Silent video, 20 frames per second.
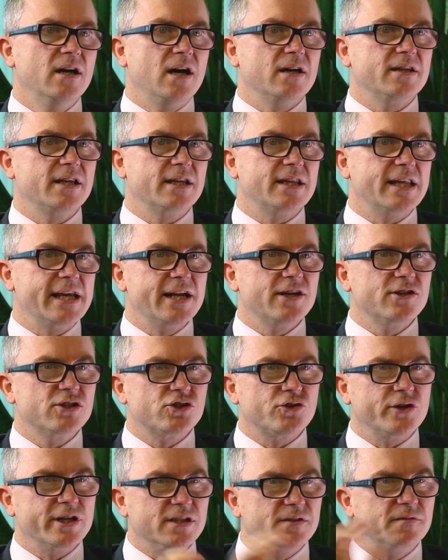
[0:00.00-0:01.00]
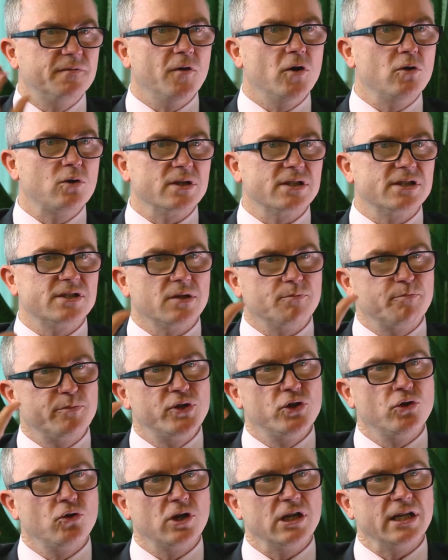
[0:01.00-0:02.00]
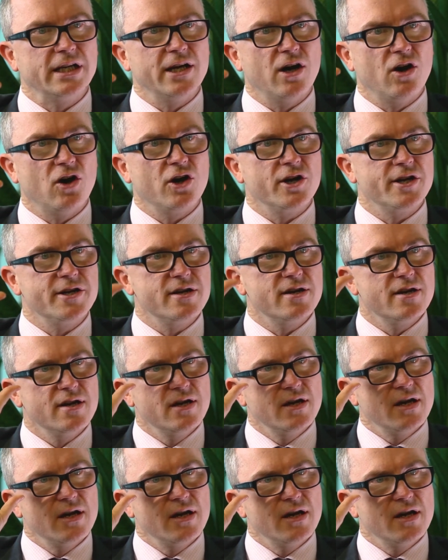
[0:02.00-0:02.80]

I think the industry is focused purely on,